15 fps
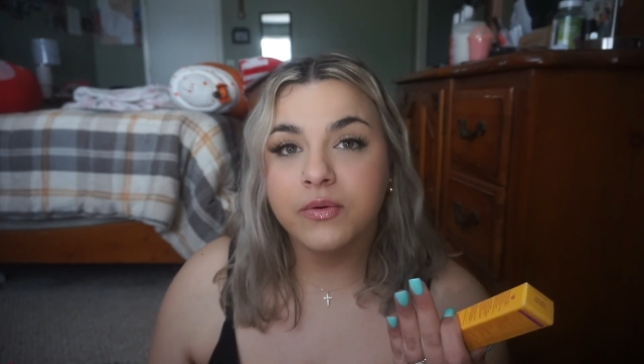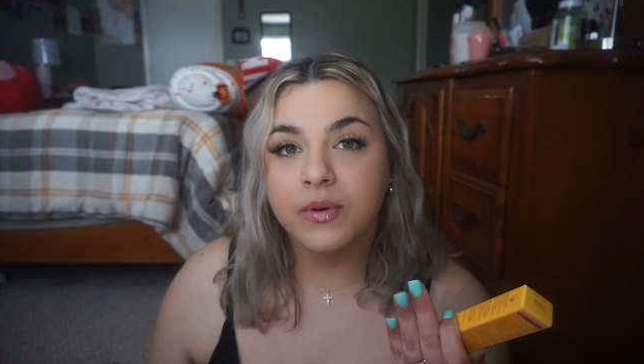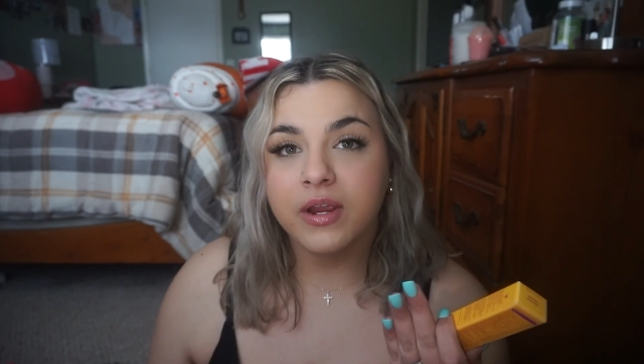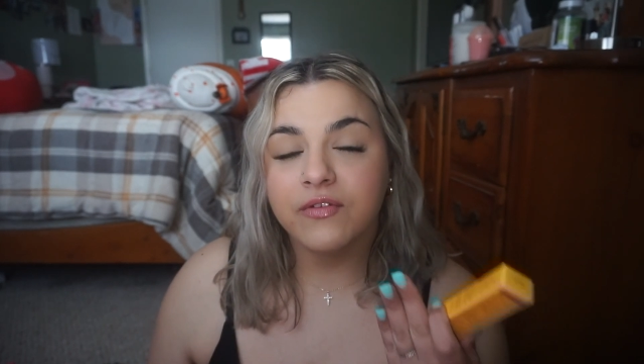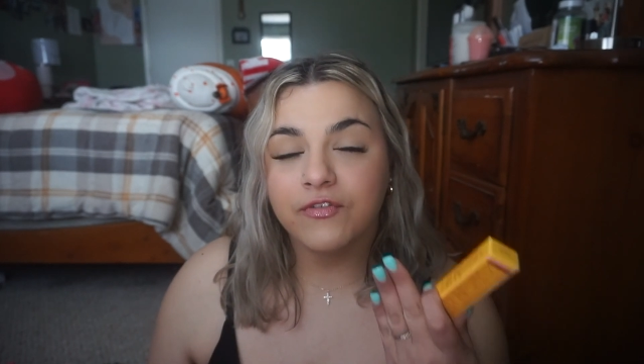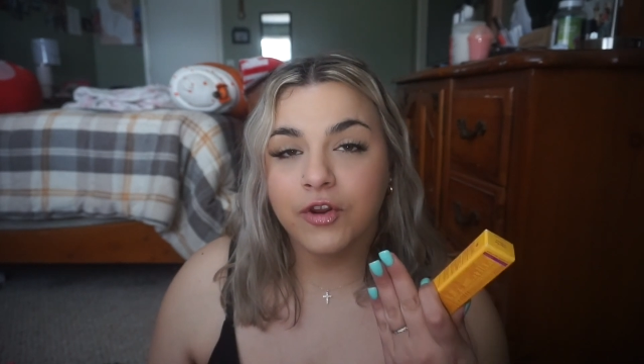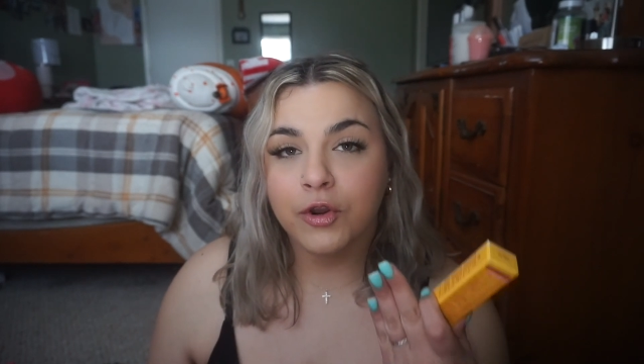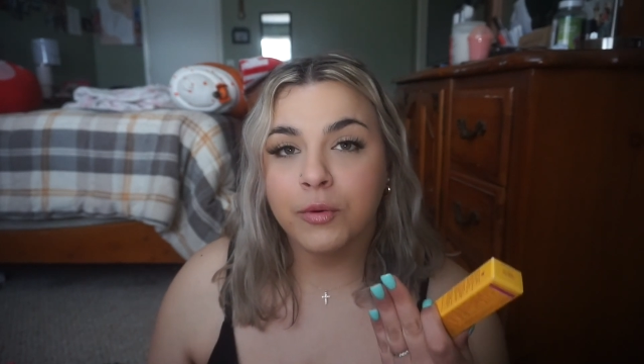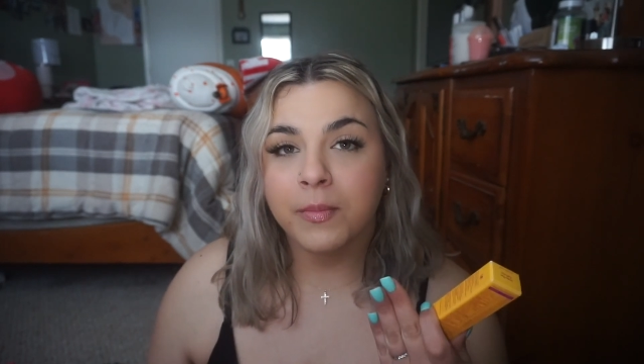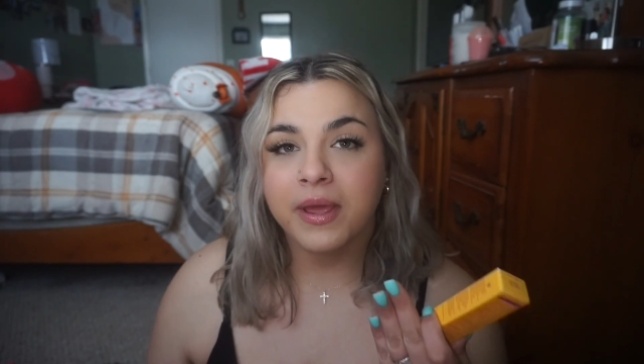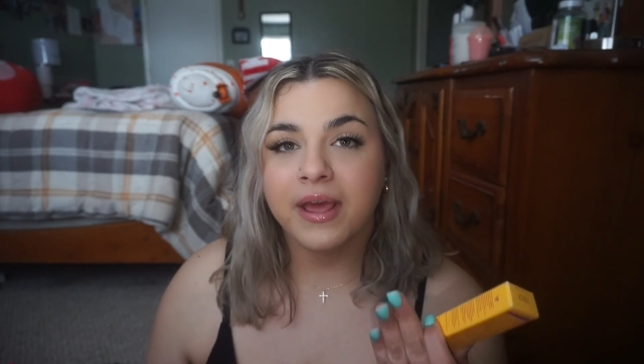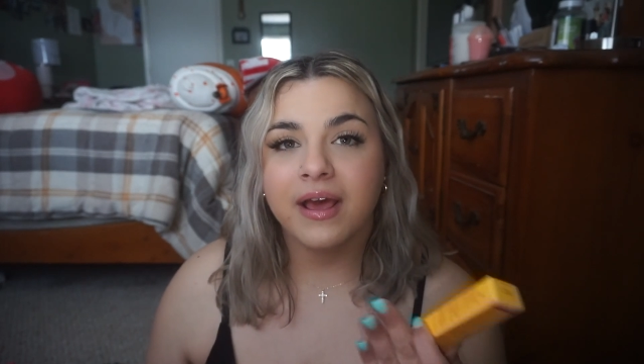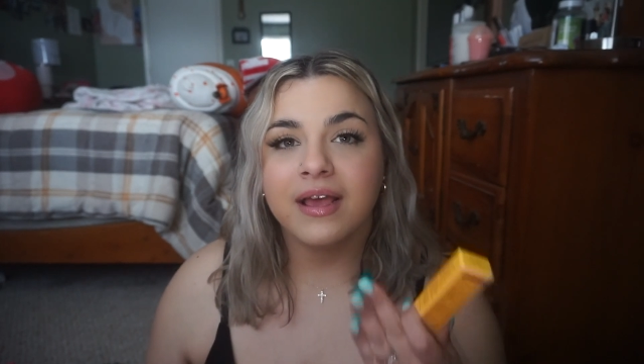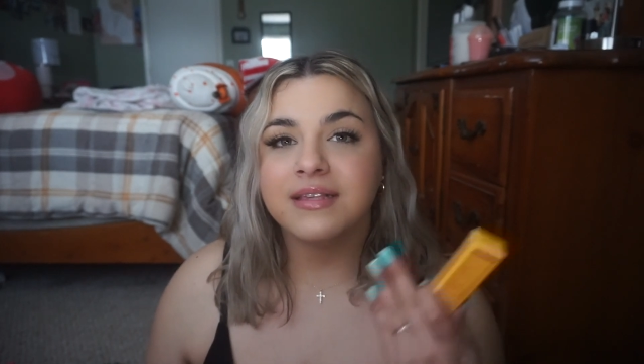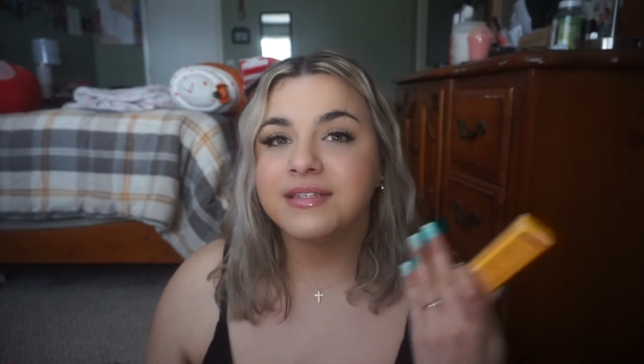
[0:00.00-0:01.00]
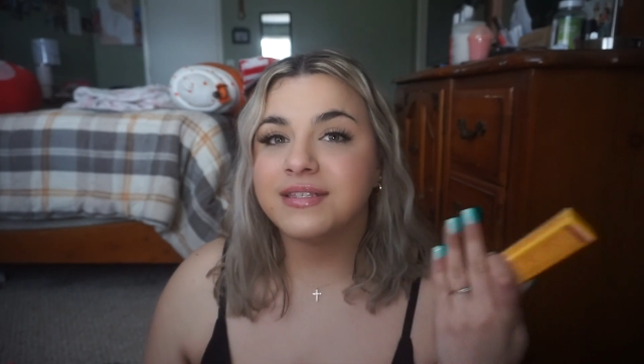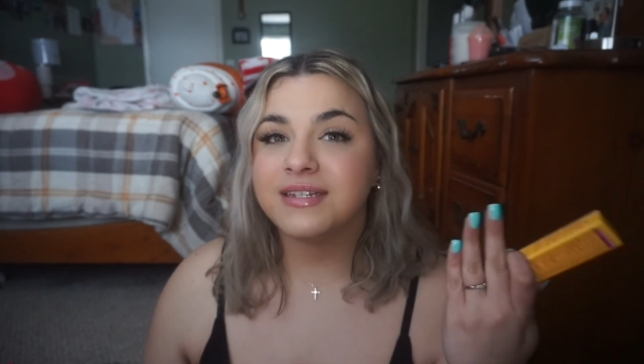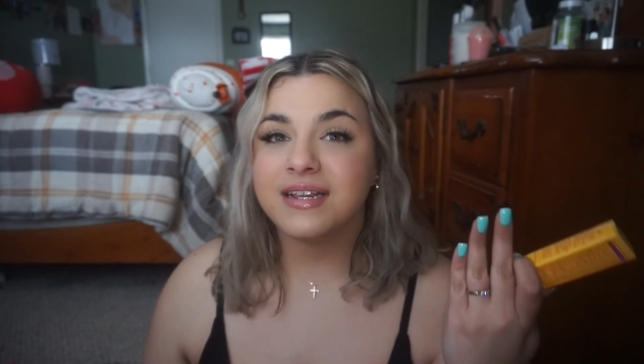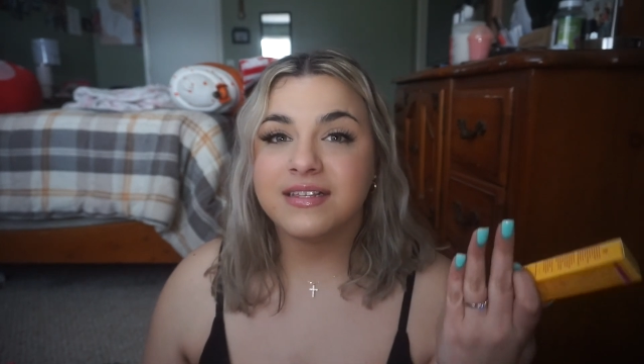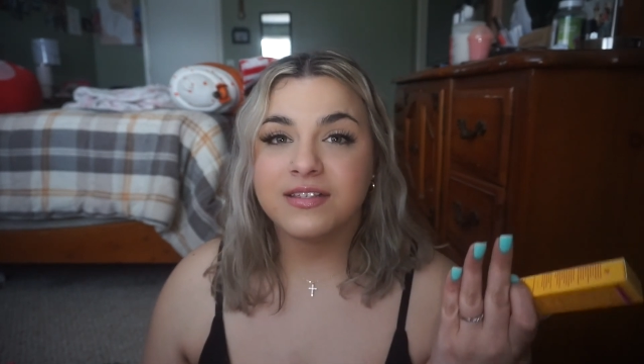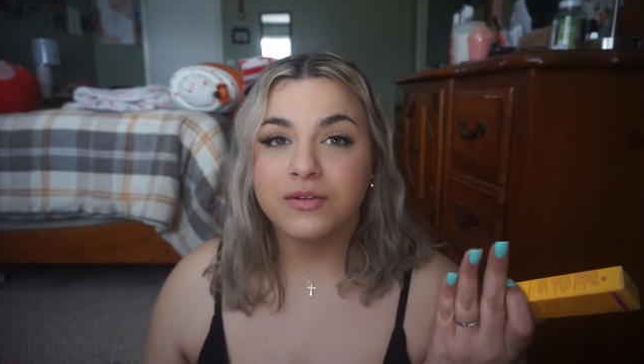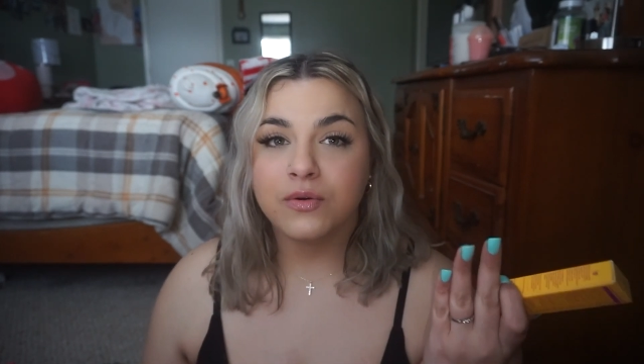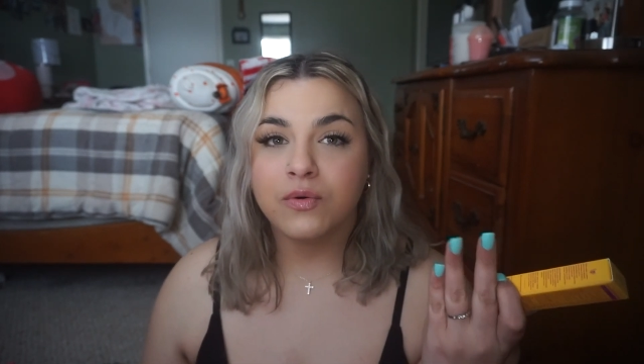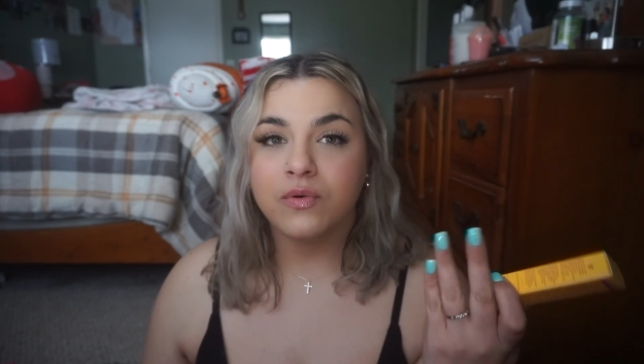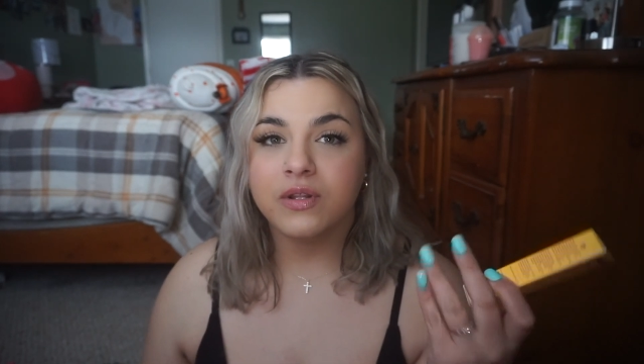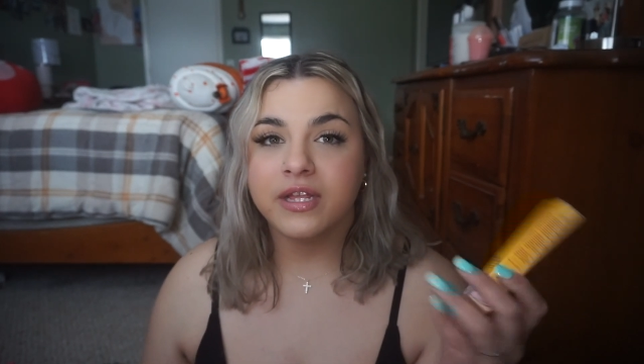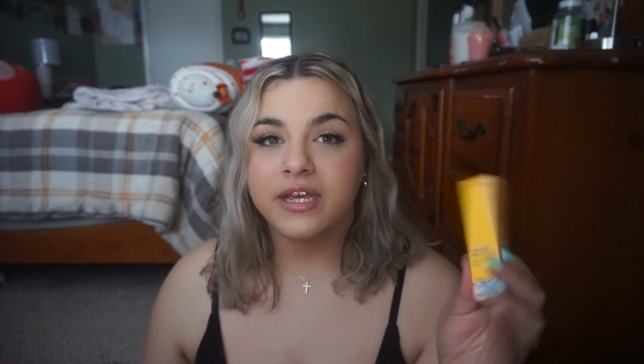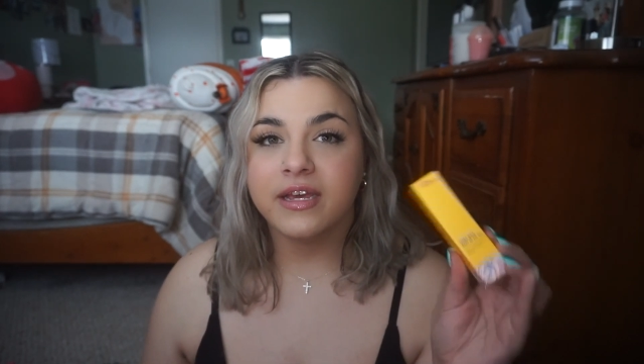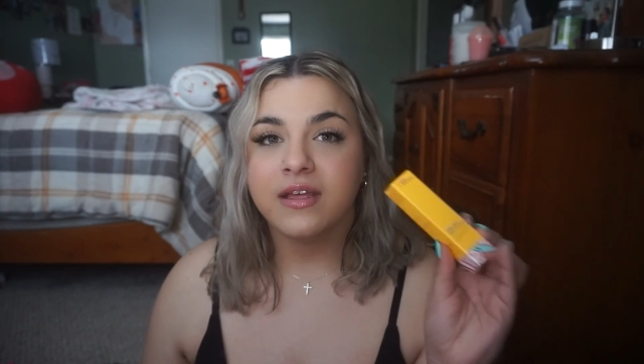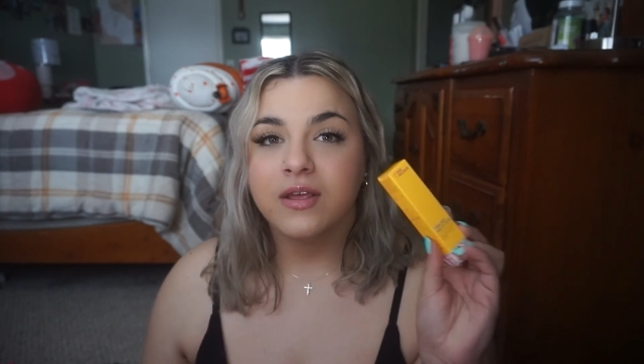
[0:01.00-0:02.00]
great for under my eyes. It's nice and
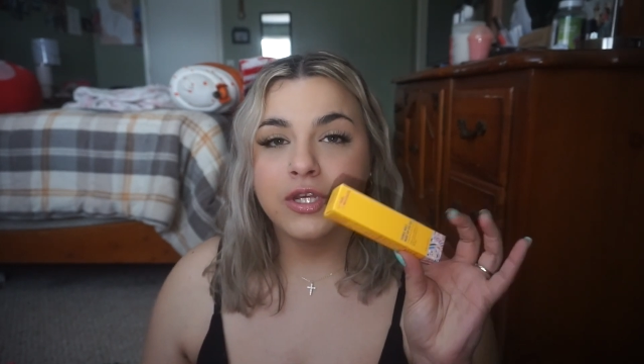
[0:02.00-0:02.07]
cooling.